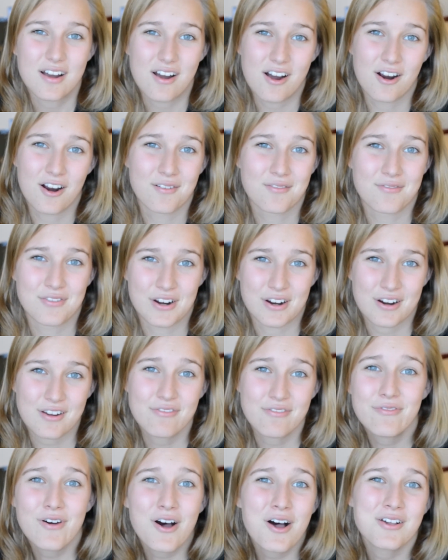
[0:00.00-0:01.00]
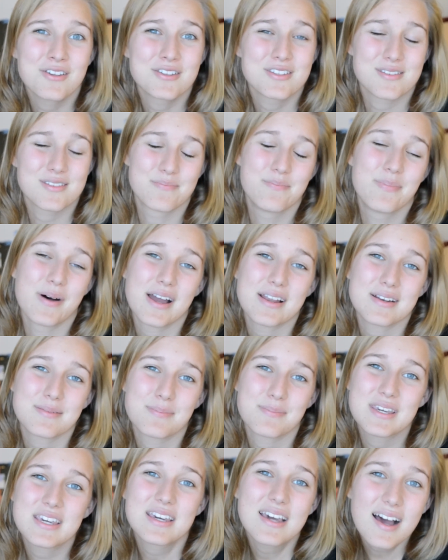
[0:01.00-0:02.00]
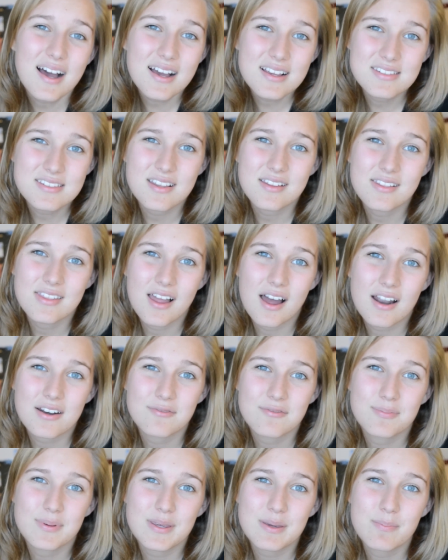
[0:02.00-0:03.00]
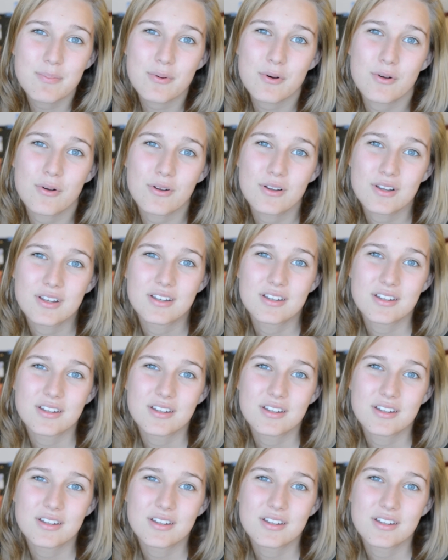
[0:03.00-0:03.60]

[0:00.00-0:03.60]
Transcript: are very false, but because a lot of people